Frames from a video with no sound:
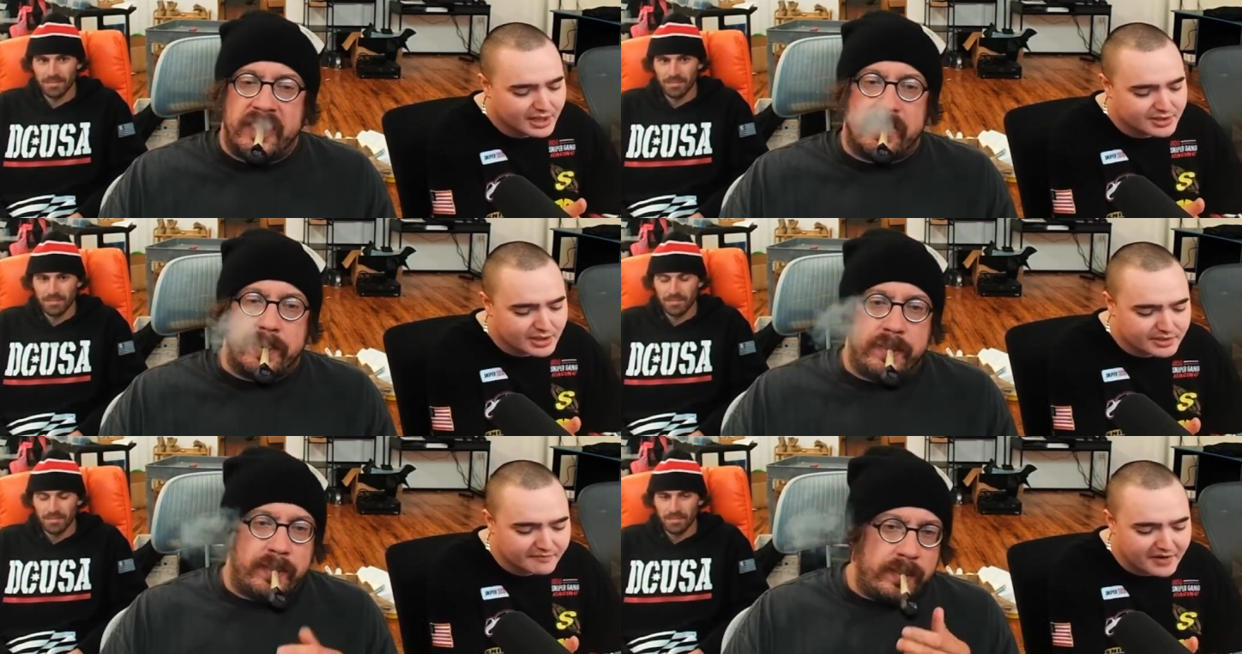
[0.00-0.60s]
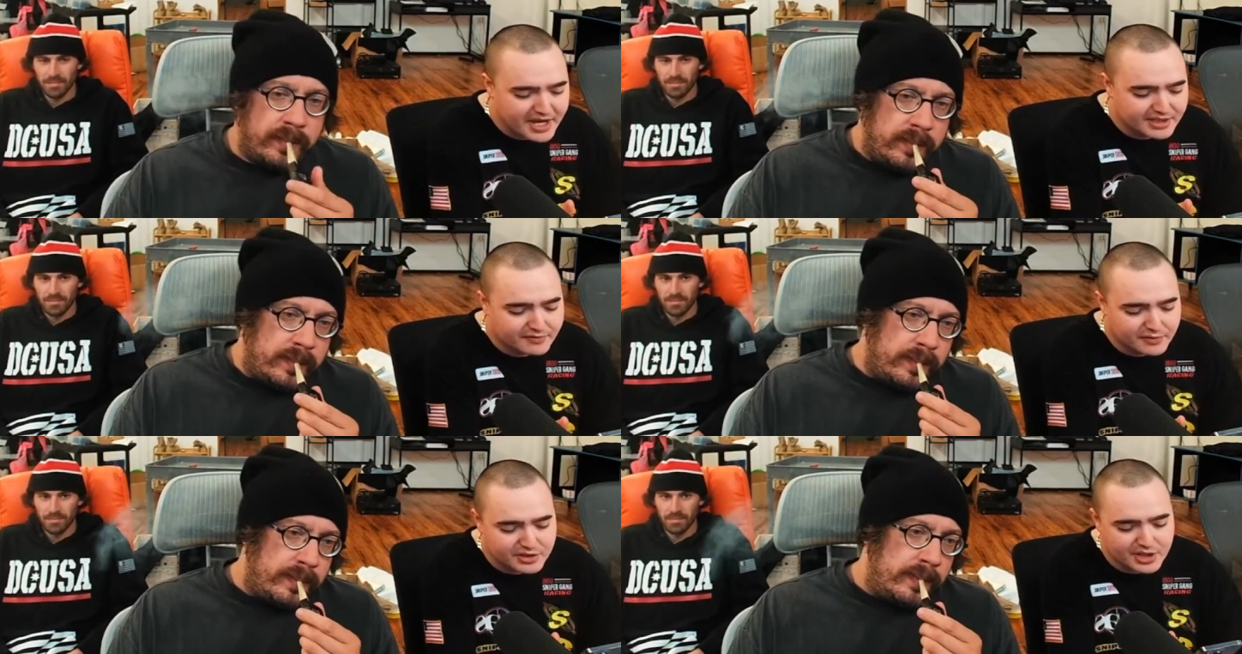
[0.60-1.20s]
Speaker 1: I saw some vans
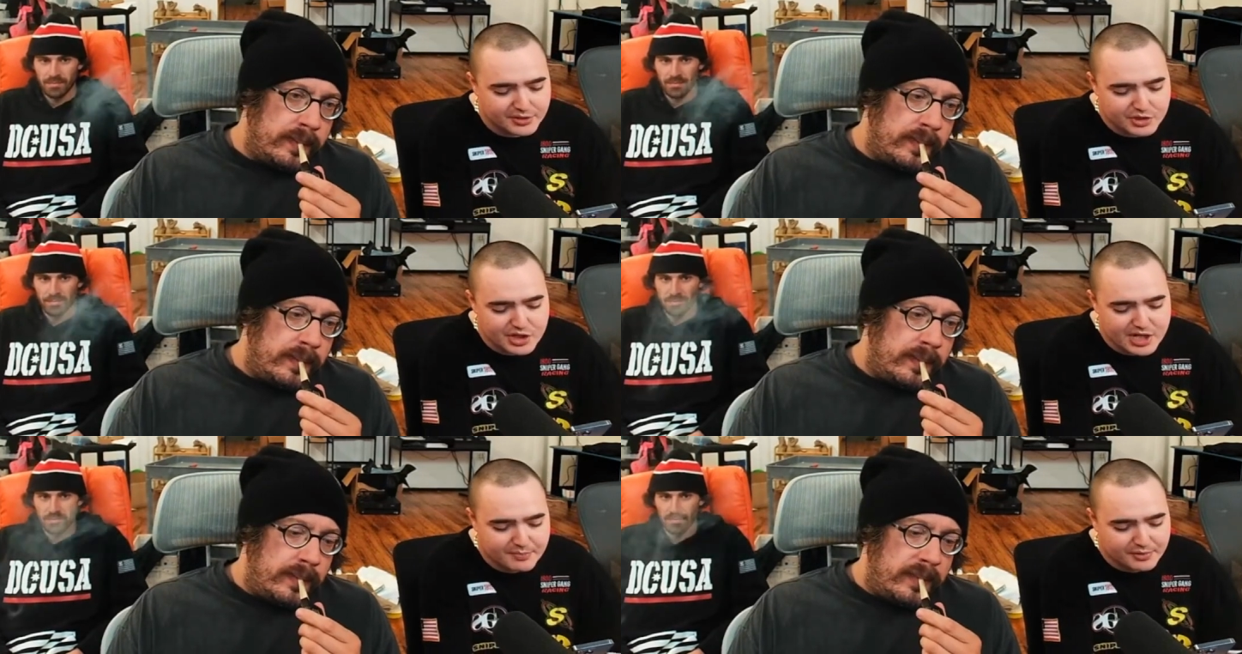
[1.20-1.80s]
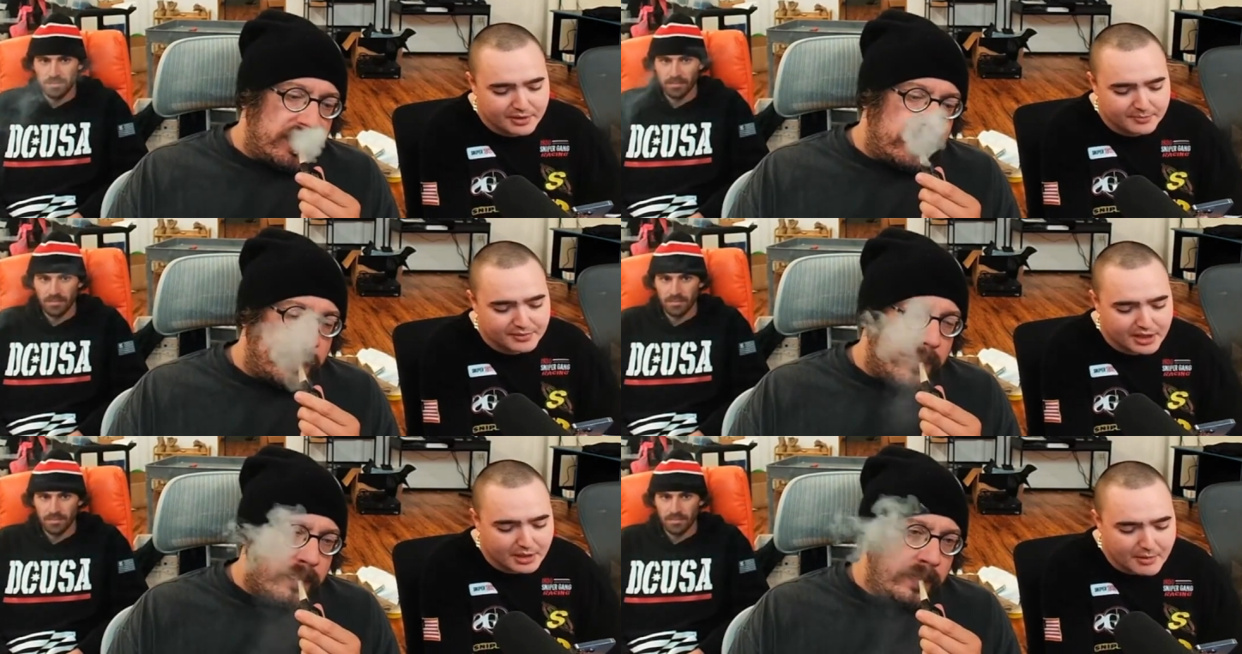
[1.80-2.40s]
for sale cheap.
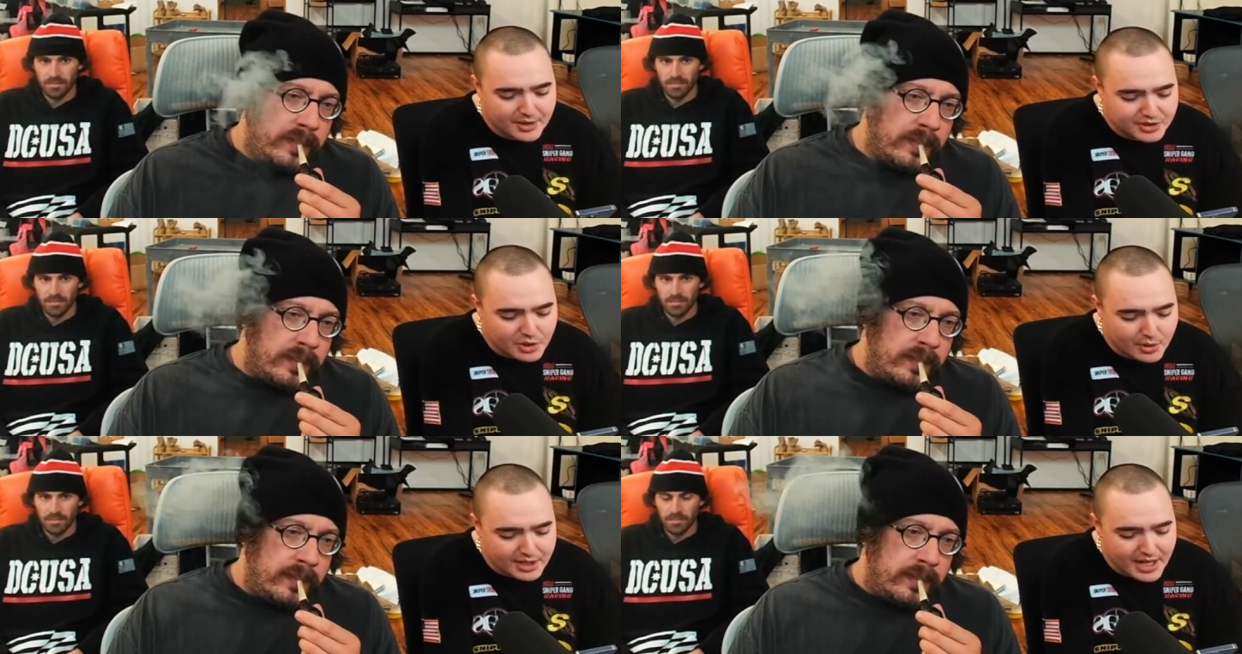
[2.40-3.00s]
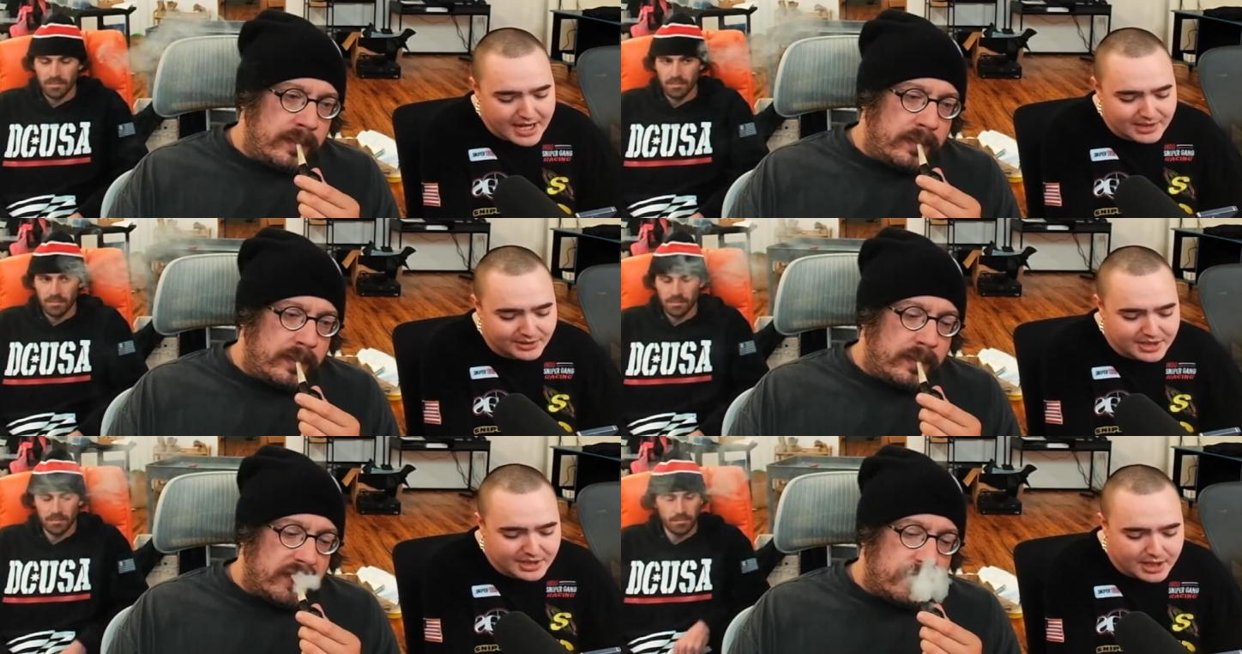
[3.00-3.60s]
Thinking about starting a
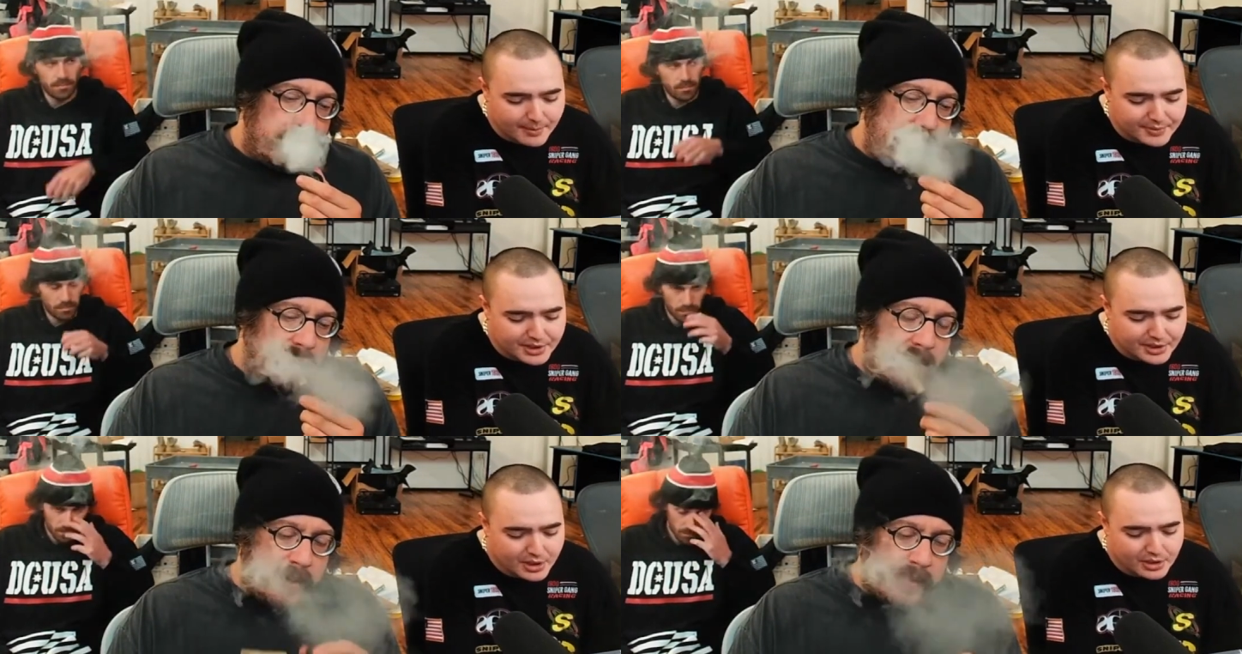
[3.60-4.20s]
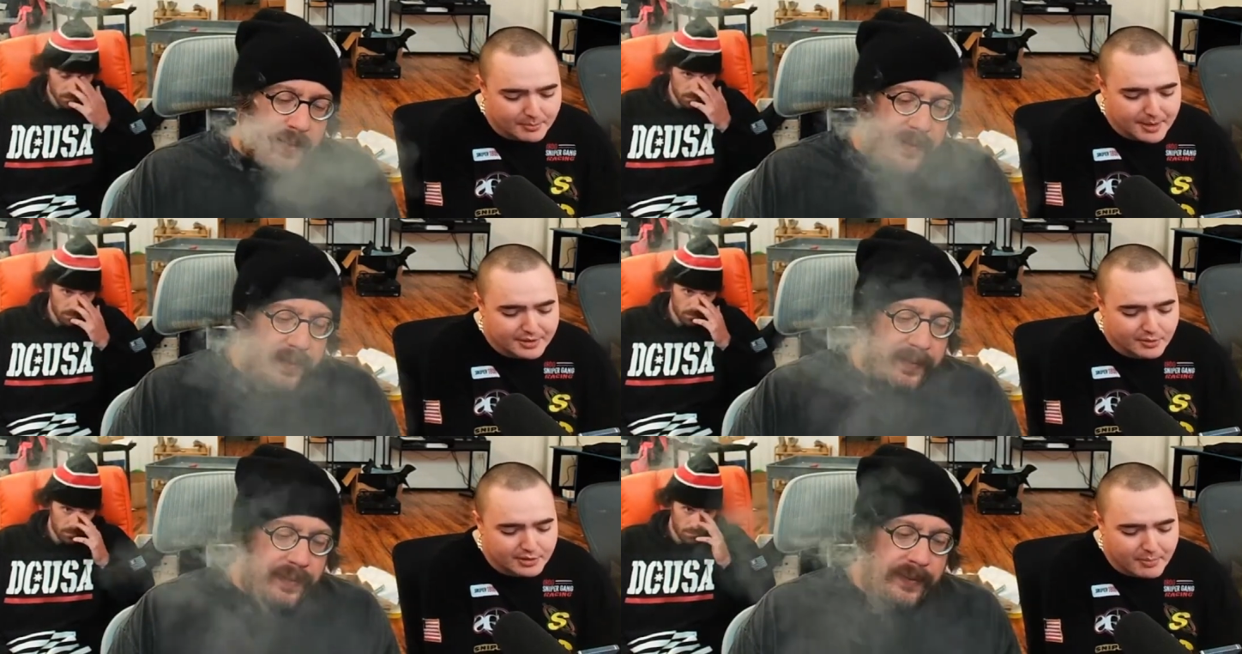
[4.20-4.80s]
cleaning company or maybe
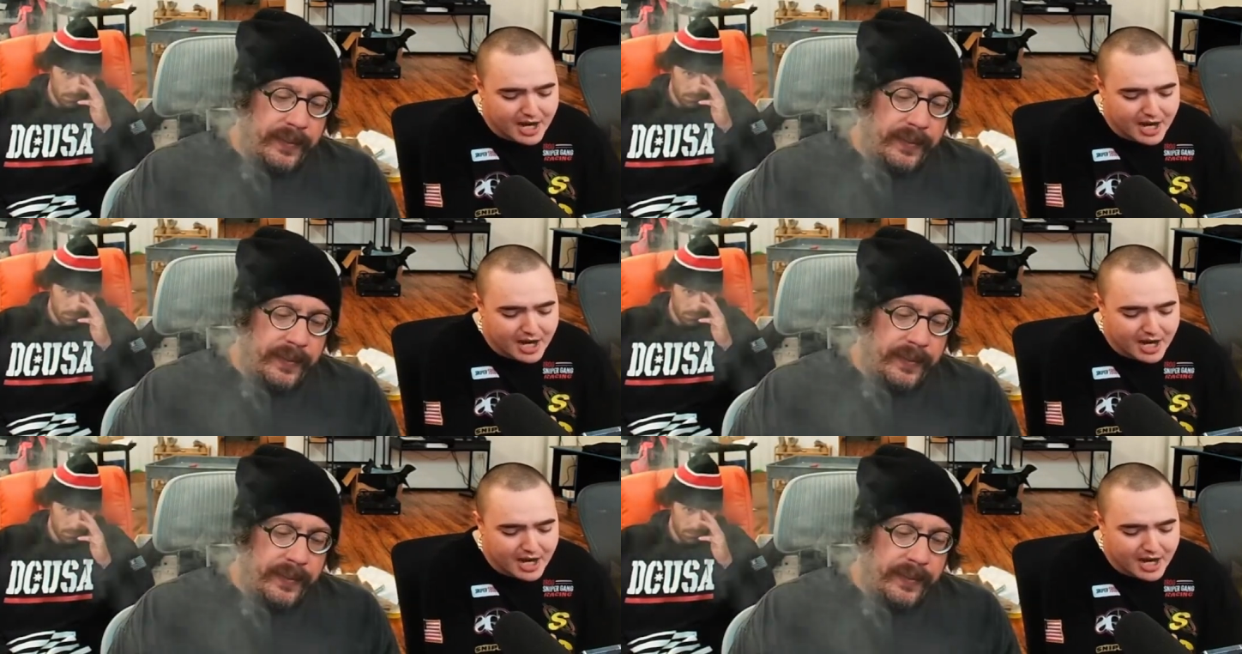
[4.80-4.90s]
going to